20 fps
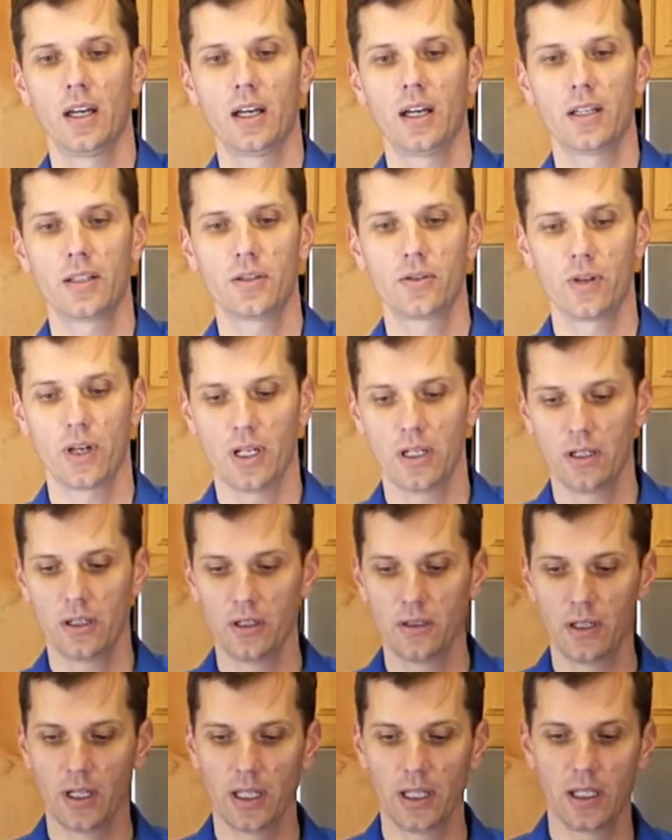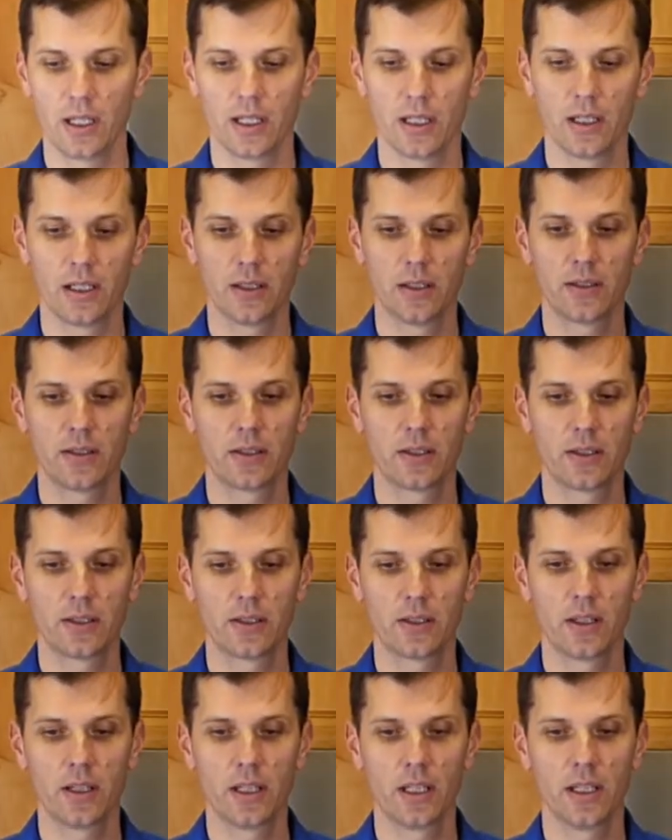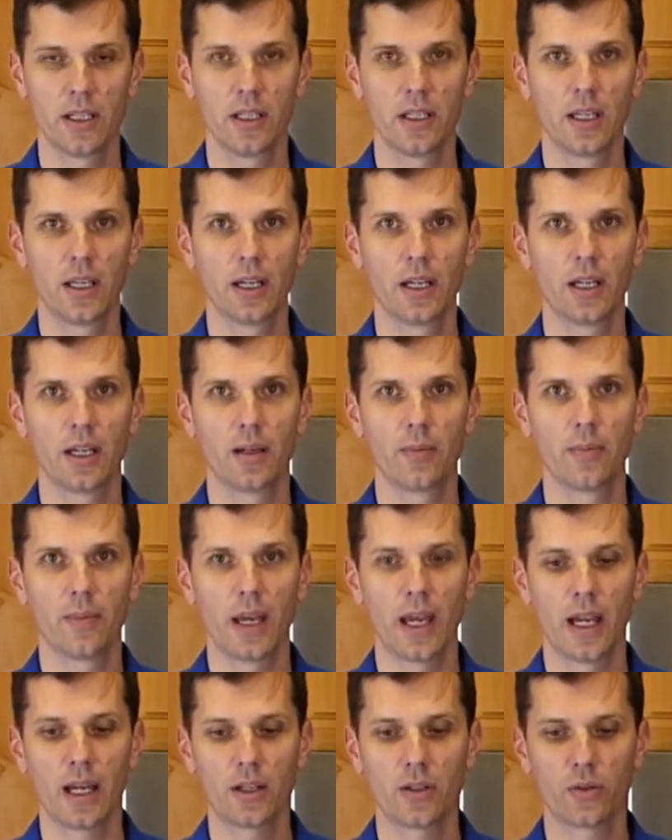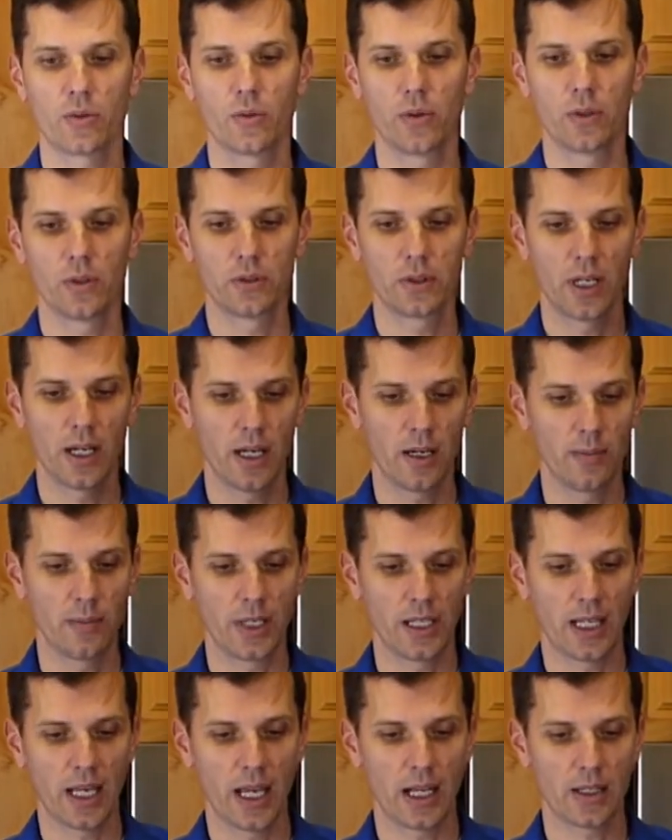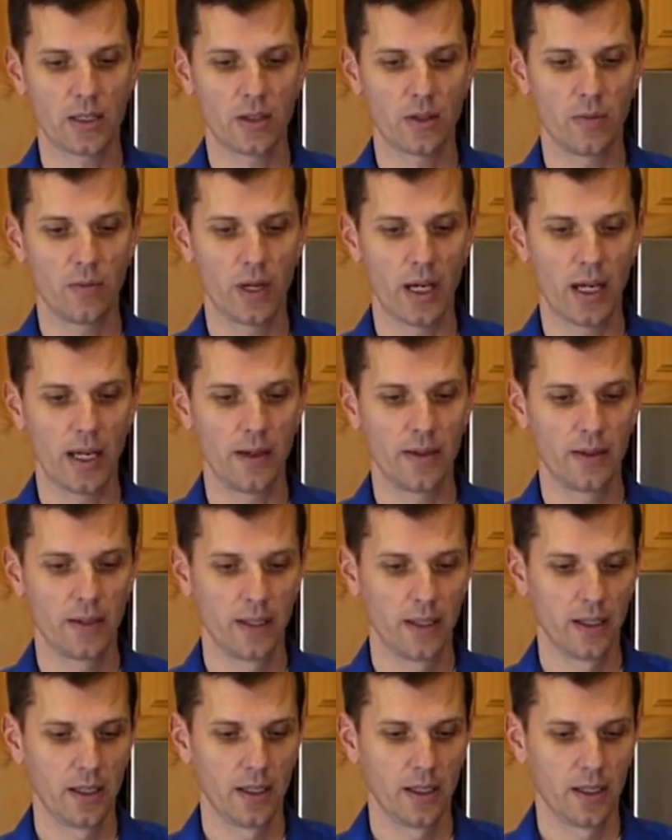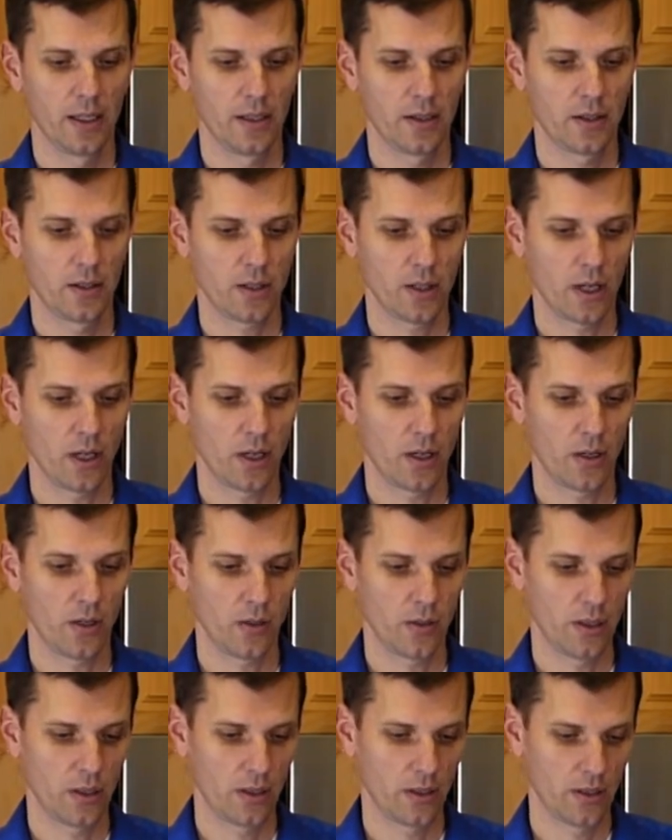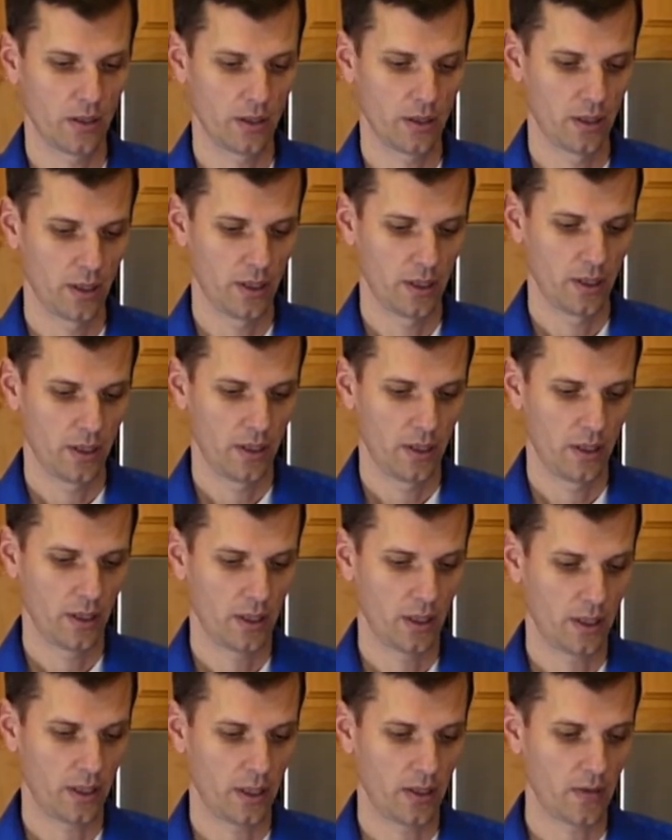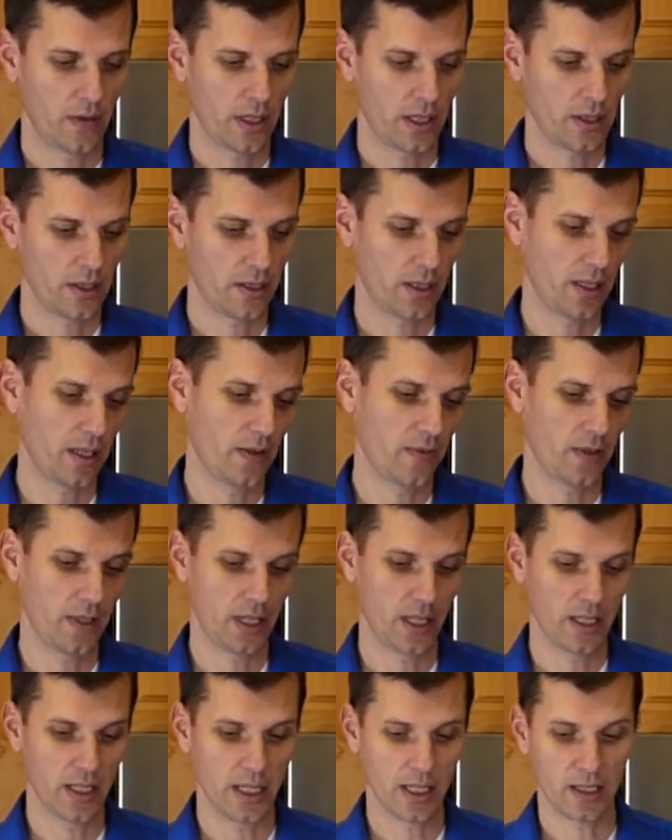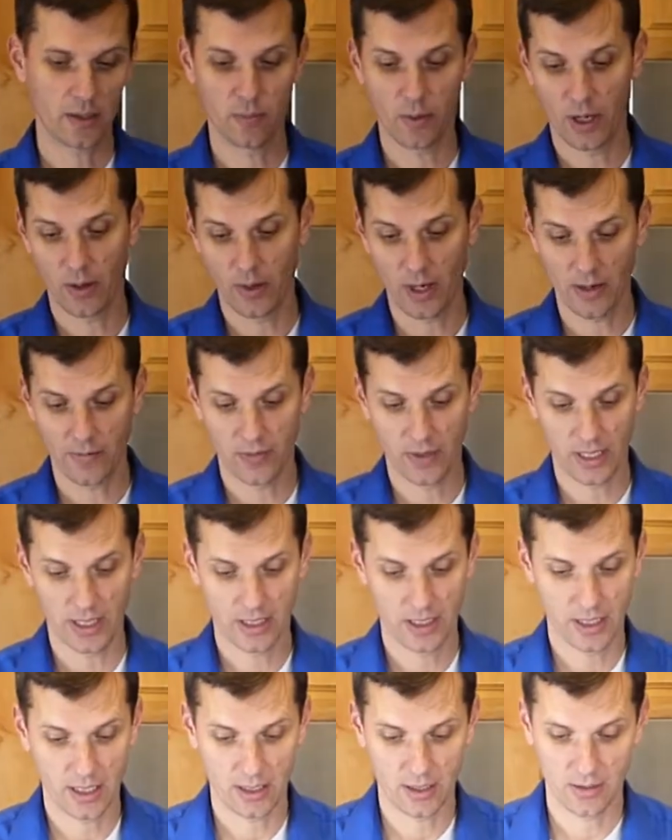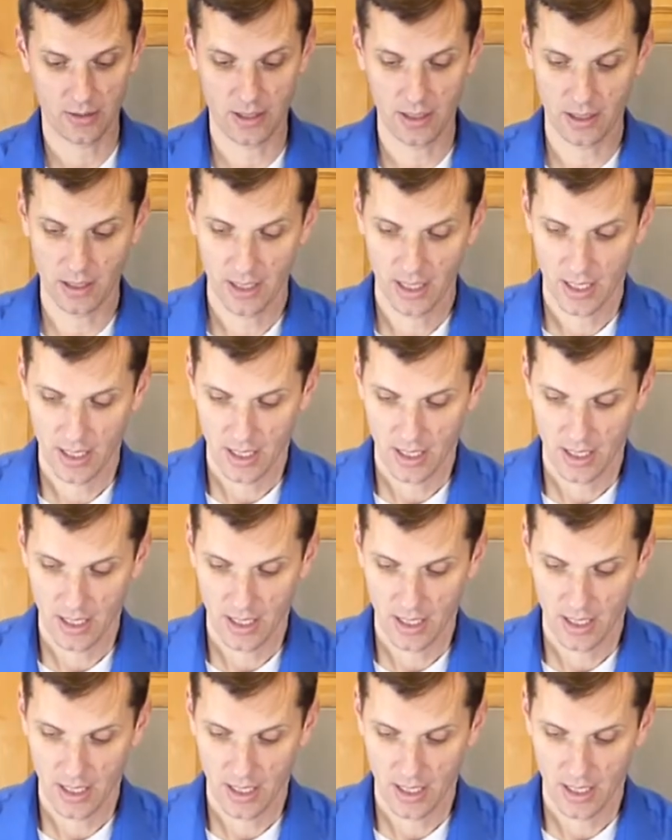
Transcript: strainer and the actual tub to catch the whey. So I've actually never done this. My wife likes to do it.